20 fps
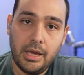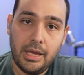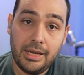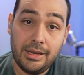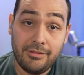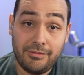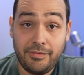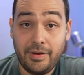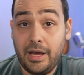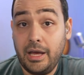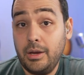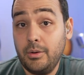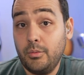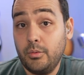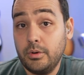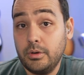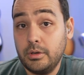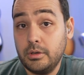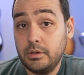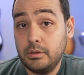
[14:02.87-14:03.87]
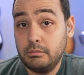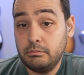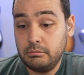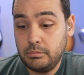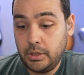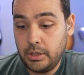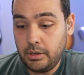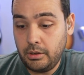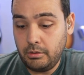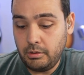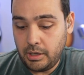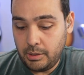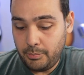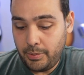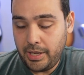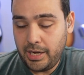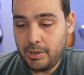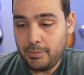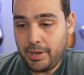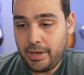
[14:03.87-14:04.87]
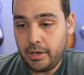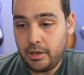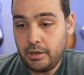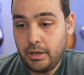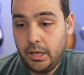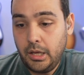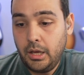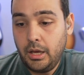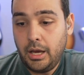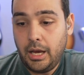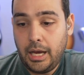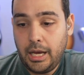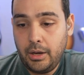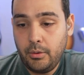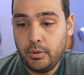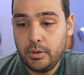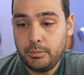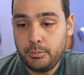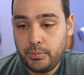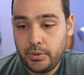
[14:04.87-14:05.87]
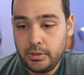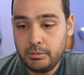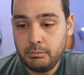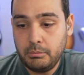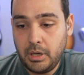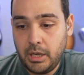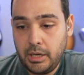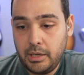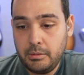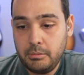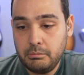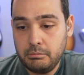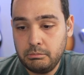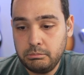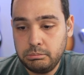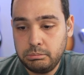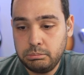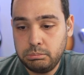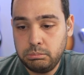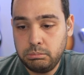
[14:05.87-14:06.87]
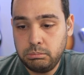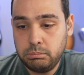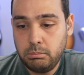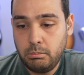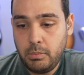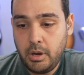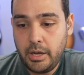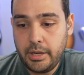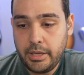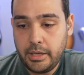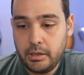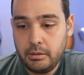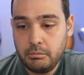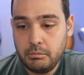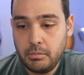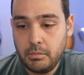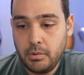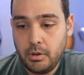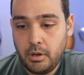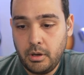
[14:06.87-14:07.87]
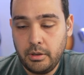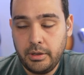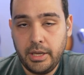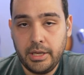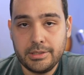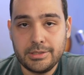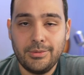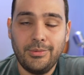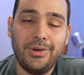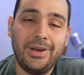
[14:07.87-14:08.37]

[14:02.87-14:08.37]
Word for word: And if I were, you know, a betting man, I would put my money on Nexa.